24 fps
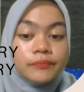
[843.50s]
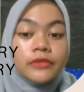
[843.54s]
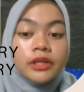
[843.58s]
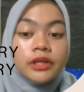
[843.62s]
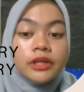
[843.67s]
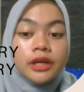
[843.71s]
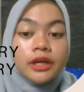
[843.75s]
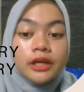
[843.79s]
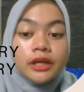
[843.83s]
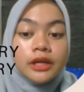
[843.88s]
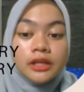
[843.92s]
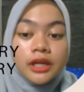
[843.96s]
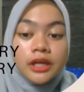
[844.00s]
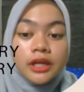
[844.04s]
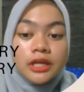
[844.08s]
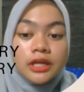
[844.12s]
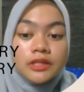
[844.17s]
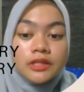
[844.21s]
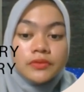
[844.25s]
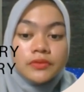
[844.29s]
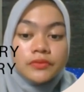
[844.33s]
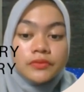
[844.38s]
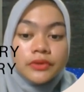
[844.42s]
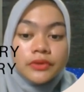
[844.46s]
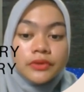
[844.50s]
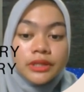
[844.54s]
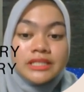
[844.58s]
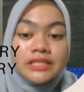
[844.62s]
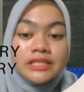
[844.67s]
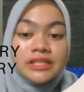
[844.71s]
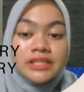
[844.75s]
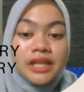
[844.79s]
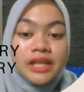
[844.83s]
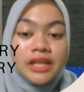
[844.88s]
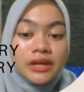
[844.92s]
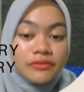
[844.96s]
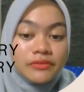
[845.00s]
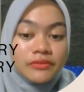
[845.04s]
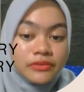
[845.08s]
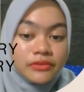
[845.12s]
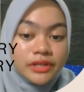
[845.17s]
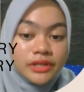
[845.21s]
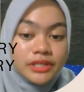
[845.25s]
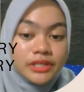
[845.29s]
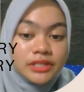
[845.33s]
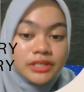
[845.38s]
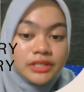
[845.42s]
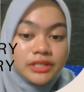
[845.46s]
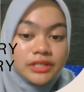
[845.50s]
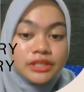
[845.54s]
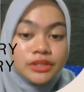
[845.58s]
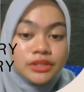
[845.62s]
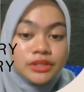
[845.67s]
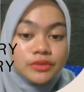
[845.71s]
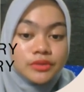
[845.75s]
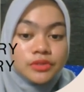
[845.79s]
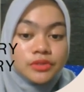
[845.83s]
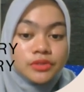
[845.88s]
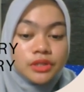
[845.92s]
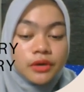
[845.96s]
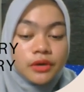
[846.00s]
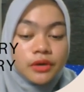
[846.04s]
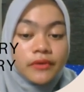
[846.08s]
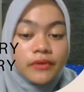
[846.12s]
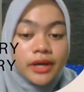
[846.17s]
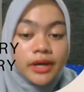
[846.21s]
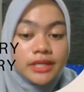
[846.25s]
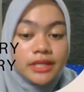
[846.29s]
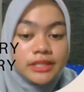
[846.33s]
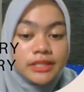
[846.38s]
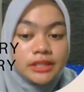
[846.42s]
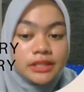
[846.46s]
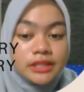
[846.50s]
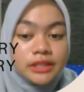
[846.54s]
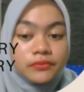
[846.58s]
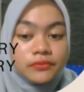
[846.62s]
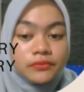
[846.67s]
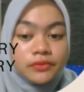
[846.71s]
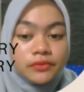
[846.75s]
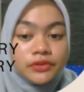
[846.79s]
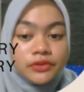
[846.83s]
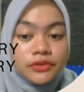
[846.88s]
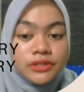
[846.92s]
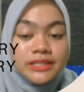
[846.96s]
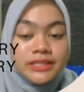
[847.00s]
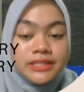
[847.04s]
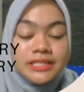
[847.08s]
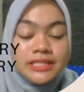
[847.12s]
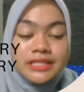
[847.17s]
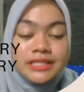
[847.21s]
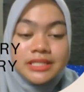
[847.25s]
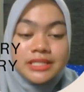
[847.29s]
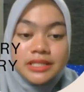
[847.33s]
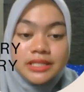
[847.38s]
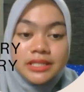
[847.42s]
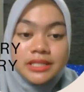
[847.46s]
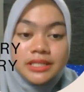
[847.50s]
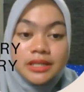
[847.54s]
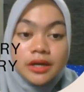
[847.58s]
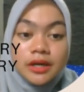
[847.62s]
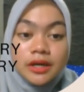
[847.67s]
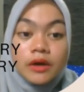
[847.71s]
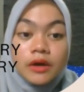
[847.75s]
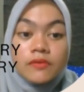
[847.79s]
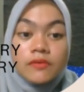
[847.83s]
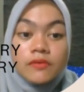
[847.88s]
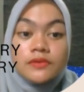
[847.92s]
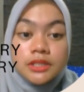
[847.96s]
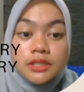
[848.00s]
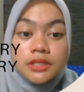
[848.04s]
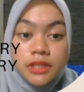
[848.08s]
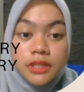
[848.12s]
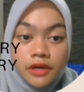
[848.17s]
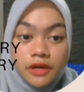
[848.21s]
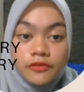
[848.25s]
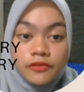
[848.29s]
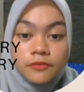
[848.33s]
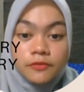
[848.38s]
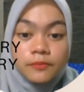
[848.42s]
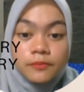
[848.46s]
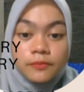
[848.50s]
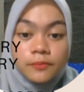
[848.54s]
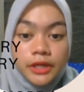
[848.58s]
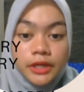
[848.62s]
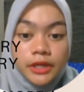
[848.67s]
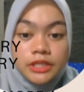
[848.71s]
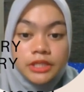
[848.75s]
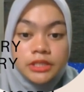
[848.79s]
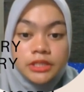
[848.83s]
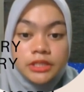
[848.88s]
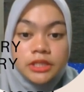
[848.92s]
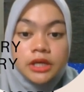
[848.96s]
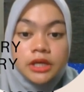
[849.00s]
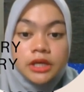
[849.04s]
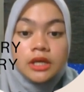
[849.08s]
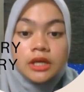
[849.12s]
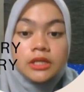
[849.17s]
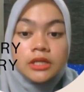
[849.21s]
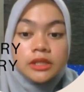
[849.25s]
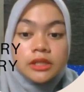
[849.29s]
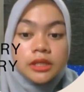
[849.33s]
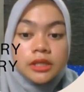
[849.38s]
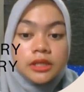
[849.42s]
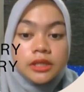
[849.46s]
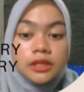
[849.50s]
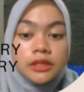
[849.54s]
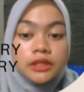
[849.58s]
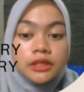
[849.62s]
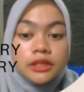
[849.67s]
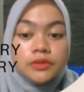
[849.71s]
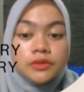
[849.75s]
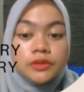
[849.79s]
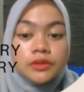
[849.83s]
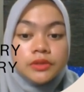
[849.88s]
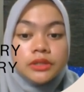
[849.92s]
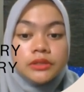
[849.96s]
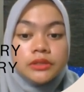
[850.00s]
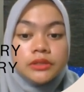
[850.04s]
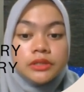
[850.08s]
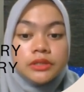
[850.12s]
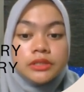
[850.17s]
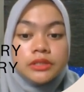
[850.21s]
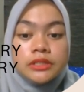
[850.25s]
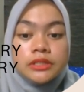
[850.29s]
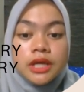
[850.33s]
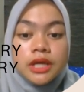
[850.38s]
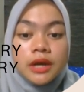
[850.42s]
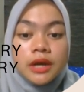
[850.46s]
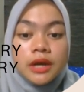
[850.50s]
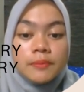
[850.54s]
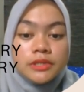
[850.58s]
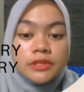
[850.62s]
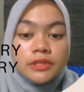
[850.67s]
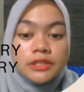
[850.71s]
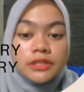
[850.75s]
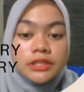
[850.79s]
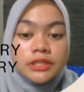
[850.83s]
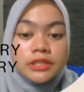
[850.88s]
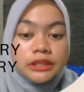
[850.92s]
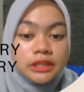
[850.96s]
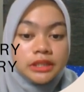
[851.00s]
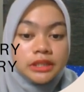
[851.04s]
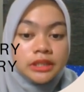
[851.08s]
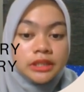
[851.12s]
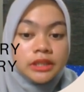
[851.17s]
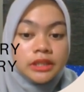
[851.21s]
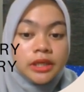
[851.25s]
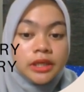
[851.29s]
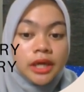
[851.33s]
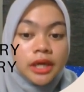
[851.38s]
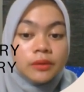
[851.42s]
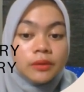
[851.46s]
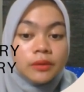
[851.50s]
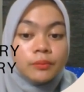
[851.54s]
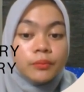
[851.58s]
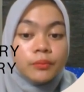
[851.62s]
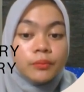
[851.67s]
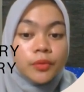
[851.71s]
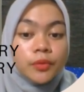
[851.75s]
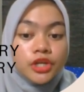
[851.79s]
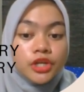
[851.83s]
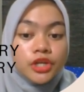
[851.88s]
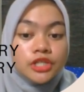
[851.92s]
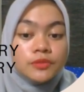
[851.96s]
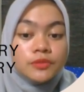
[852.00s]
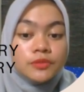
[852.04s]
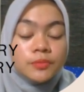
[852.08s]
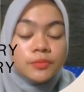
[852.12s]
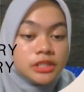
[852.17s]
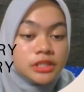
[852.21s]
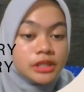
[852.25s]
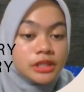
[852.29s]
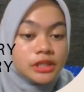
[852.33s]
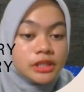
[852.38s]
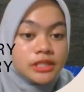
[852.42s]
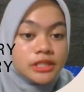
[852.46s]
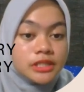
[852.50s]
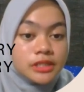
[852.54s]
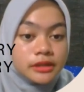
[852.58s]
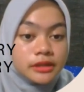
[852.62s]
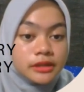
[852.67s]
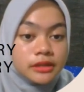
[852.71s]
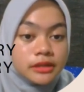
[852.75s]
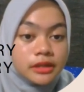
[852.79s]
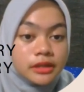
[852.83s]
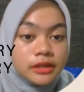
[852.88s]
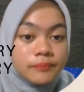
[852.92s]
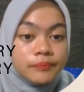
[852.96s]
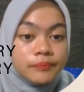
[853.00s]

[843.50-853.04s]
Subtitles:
And the last one is leverage the use of ICT for distance of self-paced learning to increase capacity and more specialized learning.